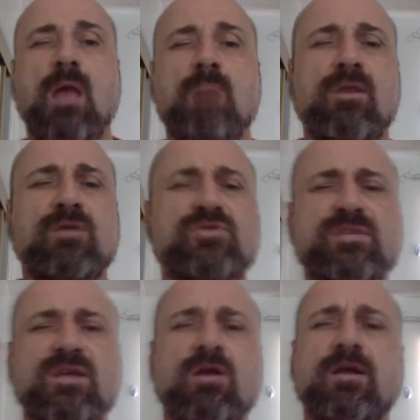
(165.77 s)
But
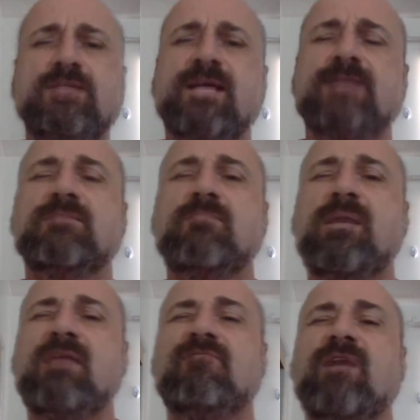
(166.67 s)
Asuzion contends that
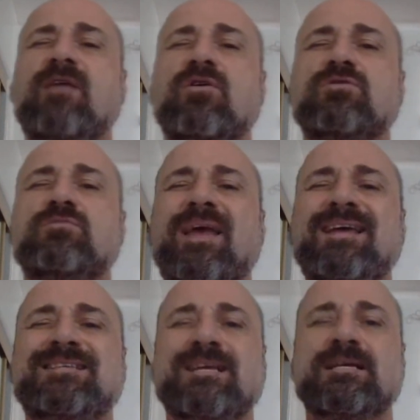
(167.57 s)
many of Van Gogh's
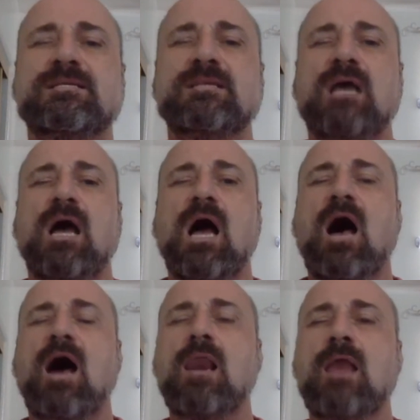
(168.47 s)
paintings
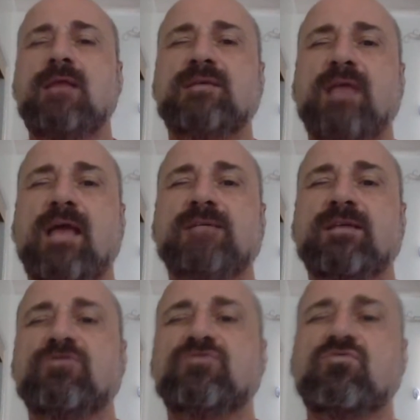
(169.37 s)
highlight his, his
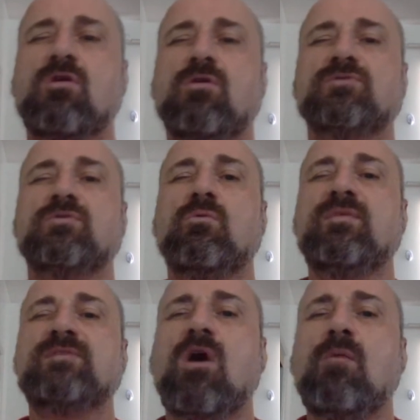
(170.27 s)
inner struggles,
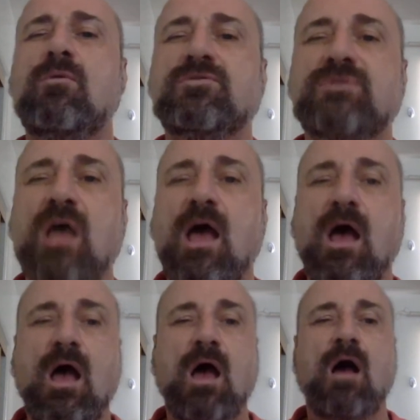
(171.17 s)
with his almost
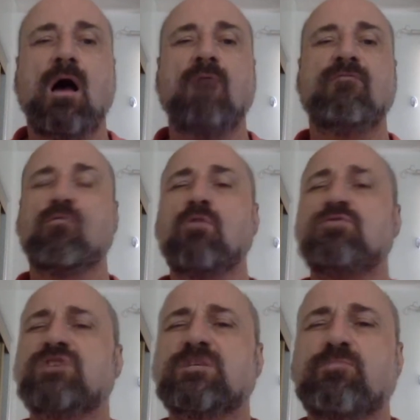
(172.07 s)
uh,
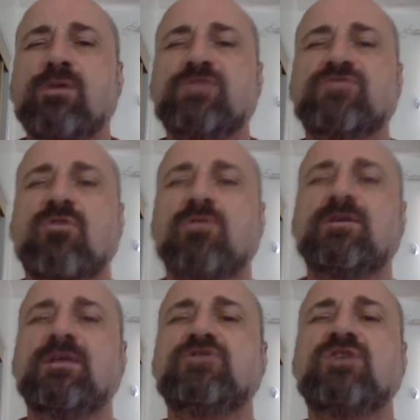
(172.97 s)
ferocious
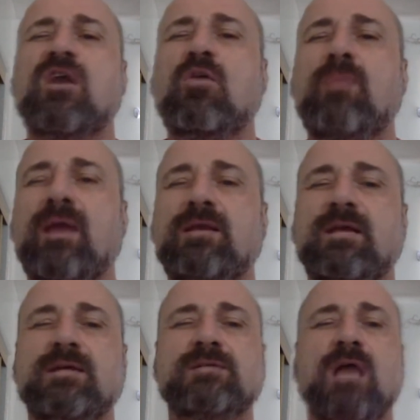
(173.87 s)
brushstrokes in his yellow
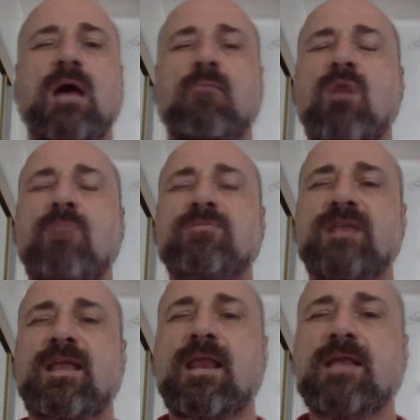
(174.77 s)
paintings
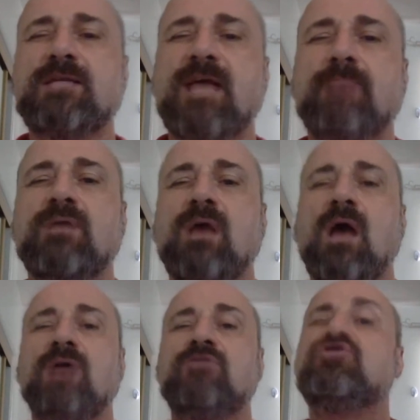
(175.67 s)
representing an attempt
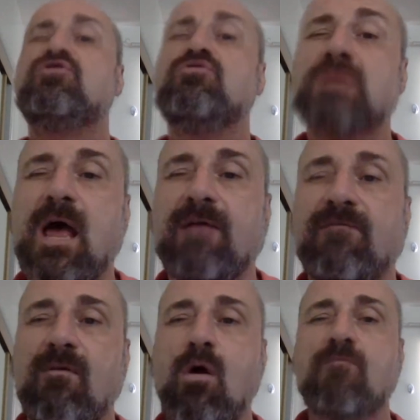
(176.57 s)
to choose
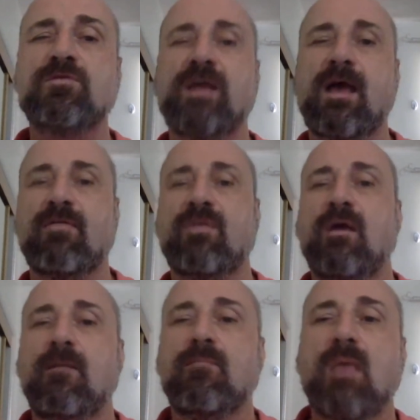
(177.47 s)
life over death,
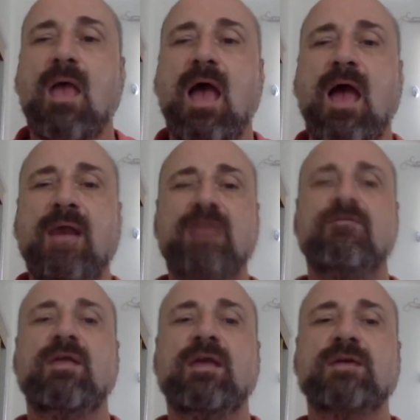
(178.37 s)
and
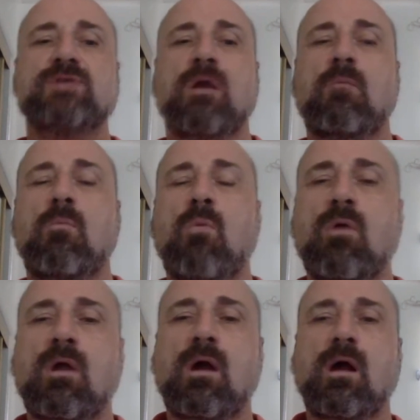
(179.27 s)
even his
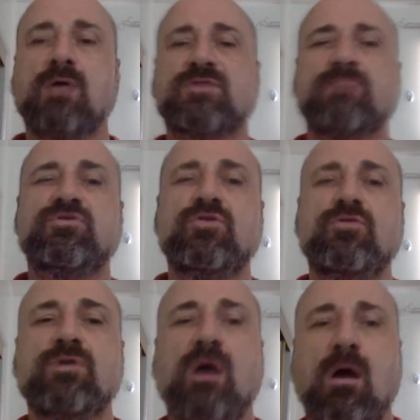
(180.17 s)
more subdued